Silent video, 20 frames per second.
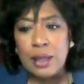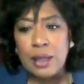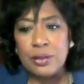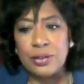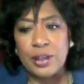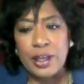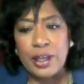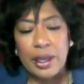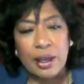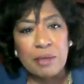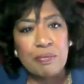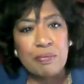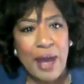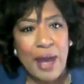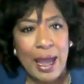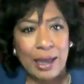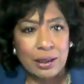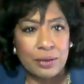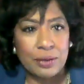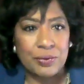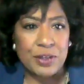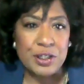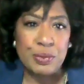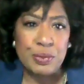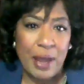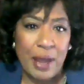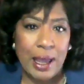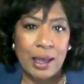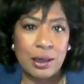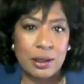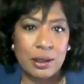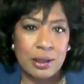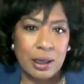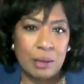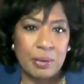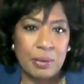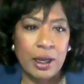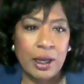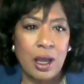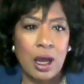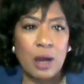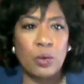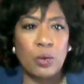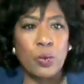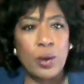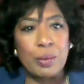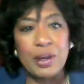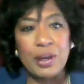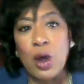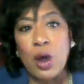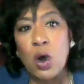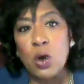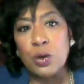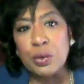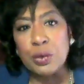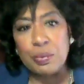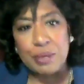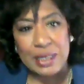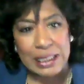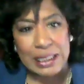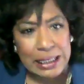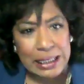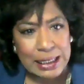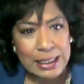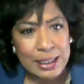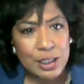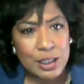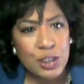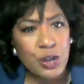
the impact of this pandemic on women-owned businesses.